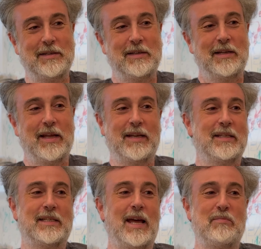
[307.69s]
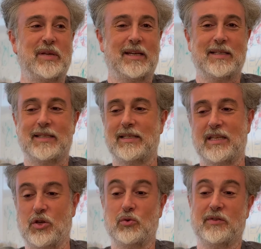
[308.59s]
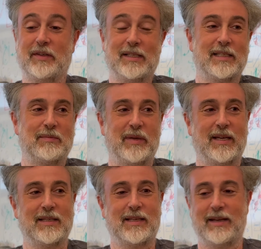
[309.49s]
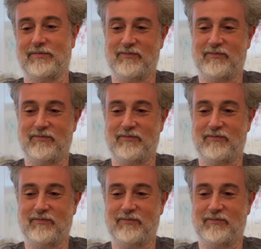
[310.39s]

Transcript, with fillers: Mm-hmm. And it's not because it's useful, it's because I